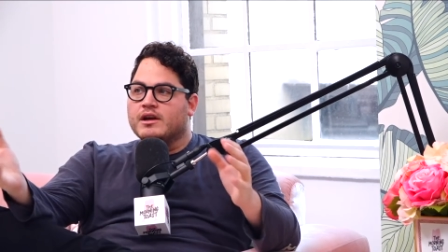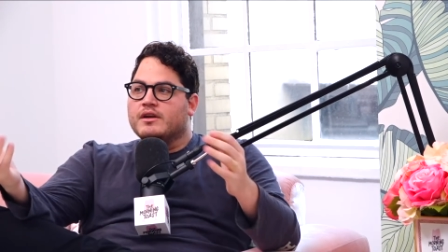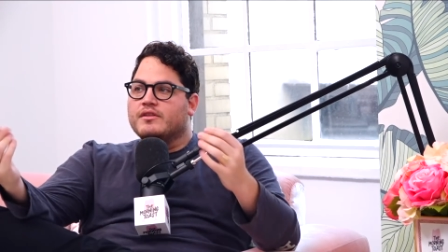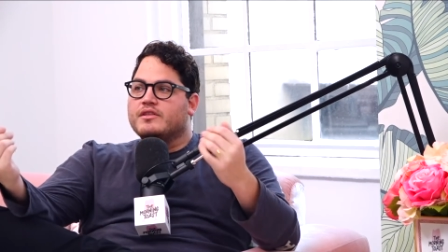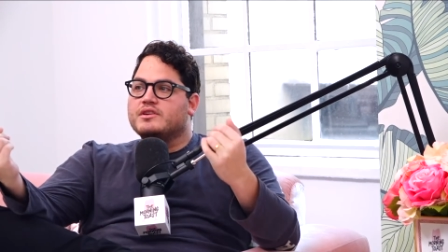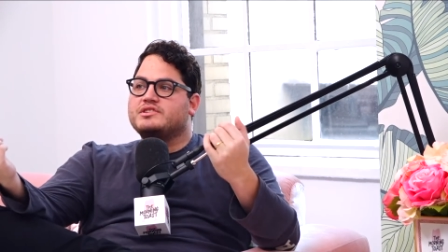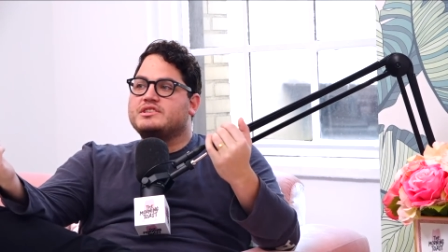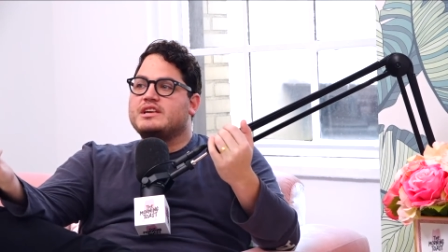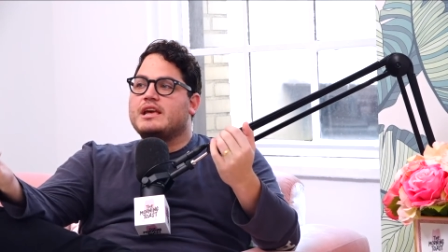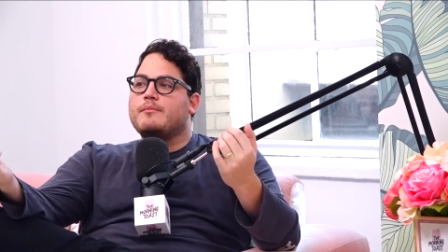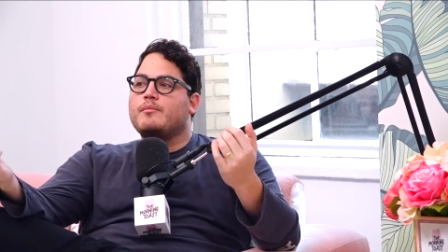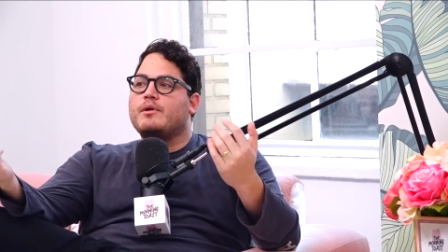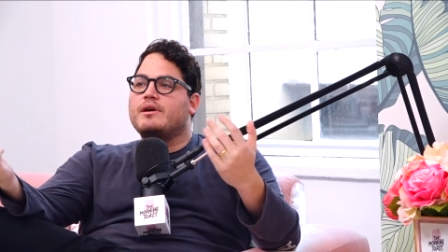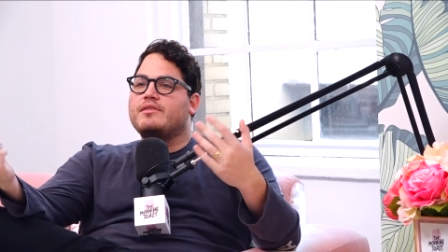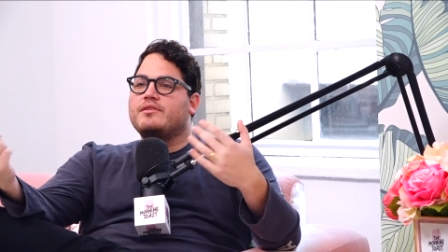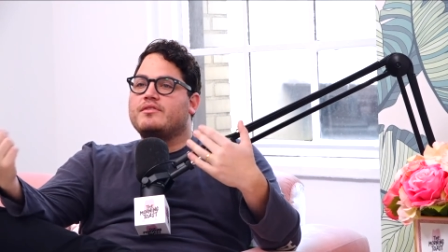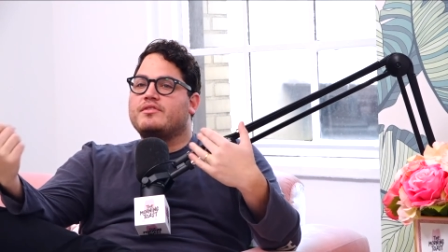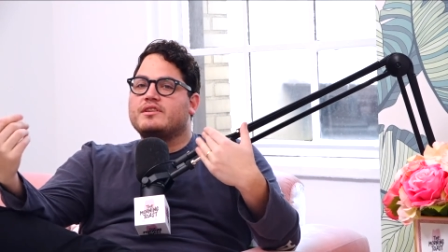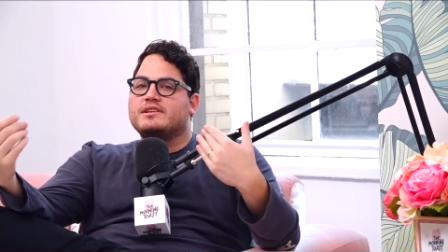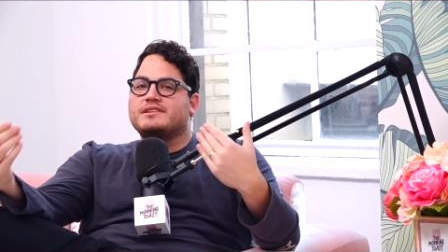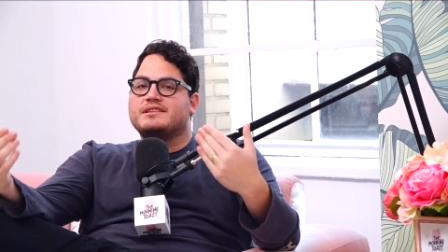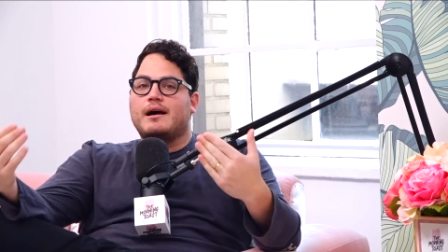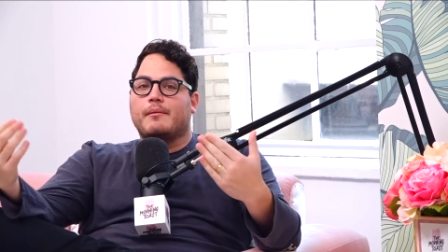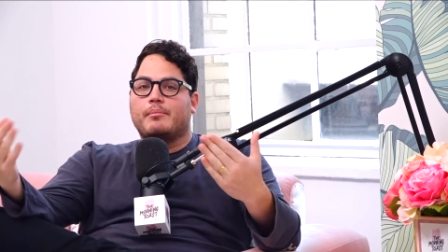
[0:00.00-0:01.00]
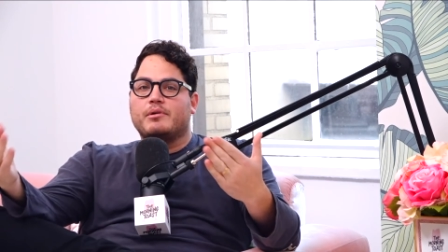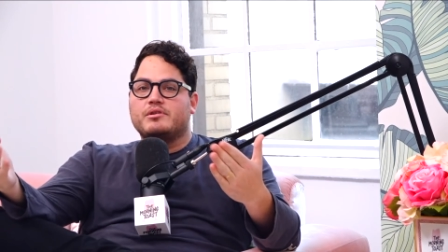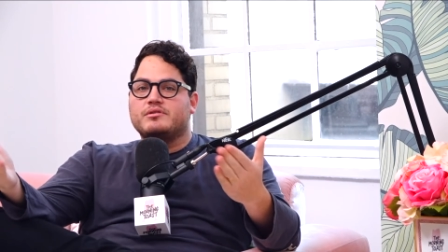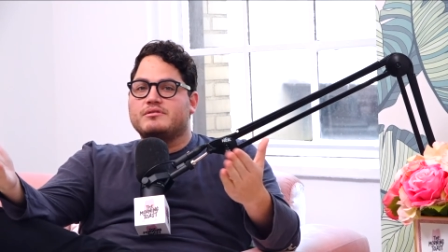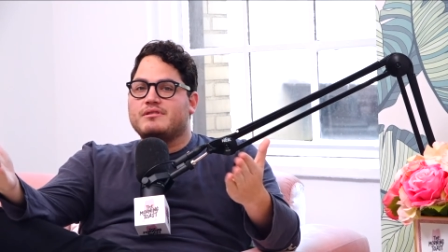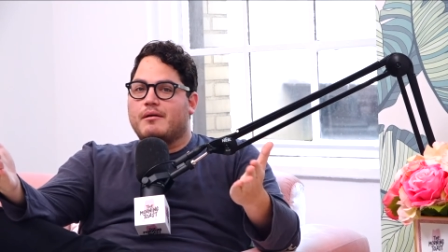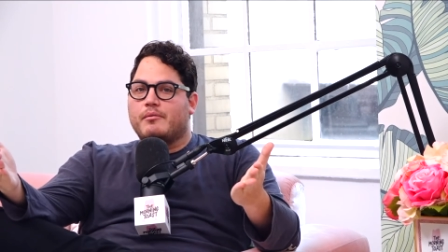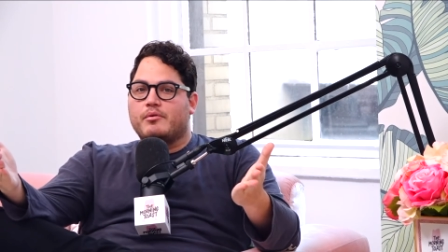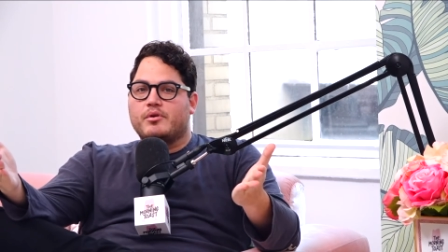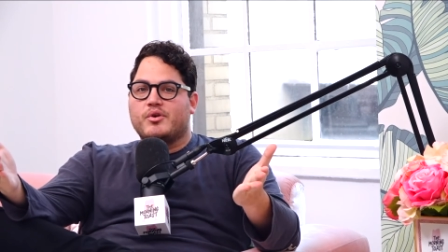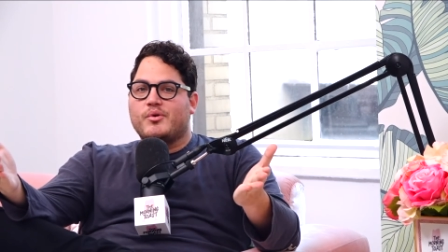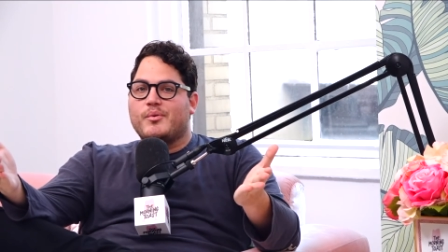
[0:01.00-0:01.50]
The same way that the
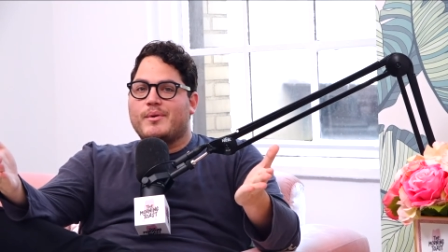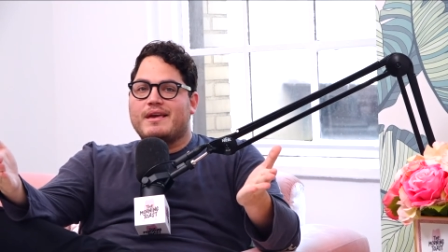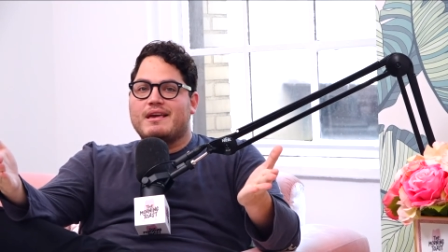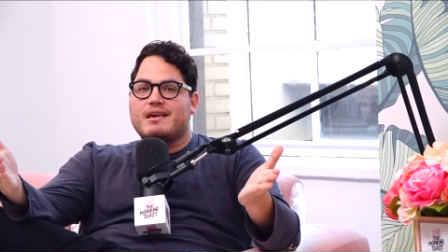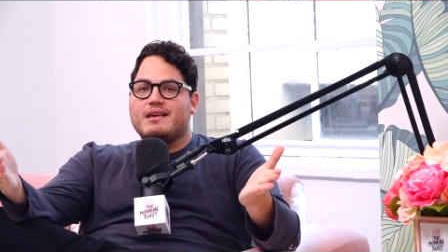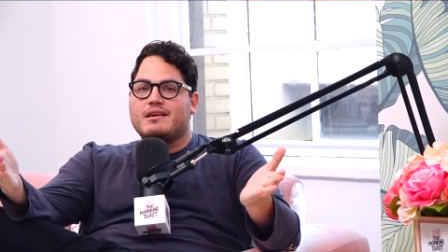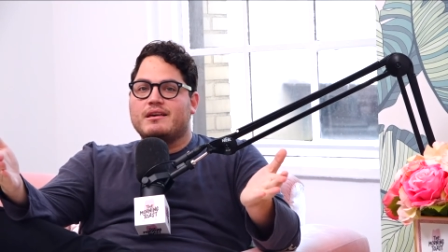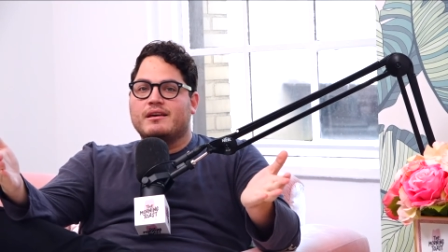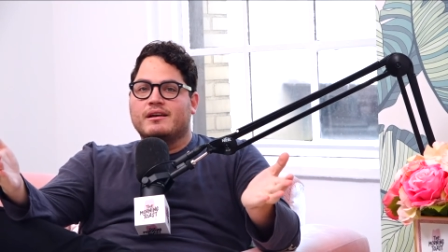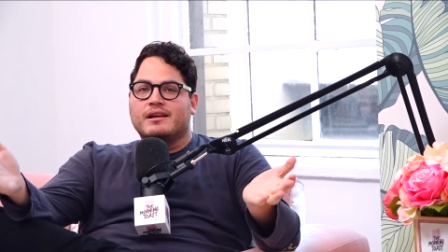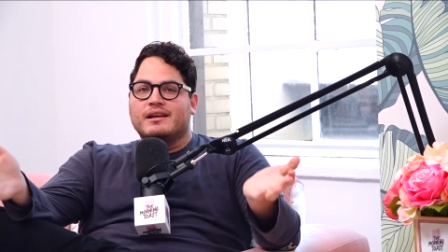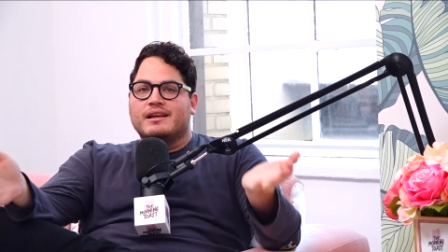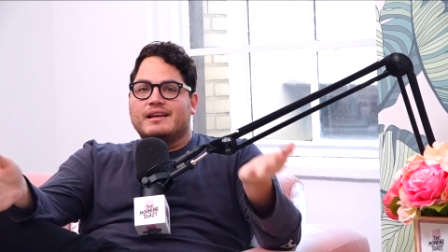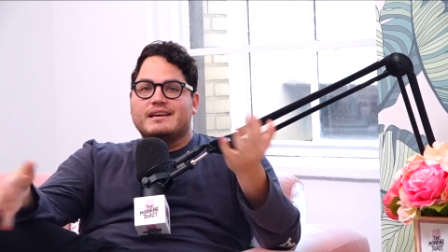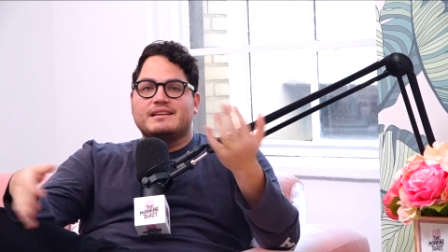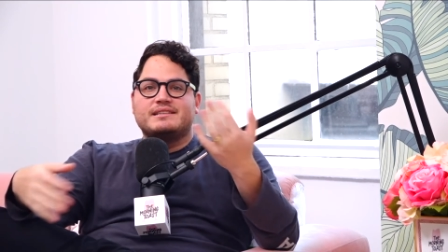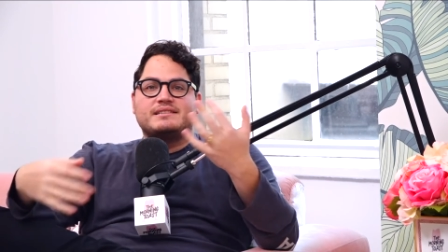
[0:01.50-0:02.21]
WWE is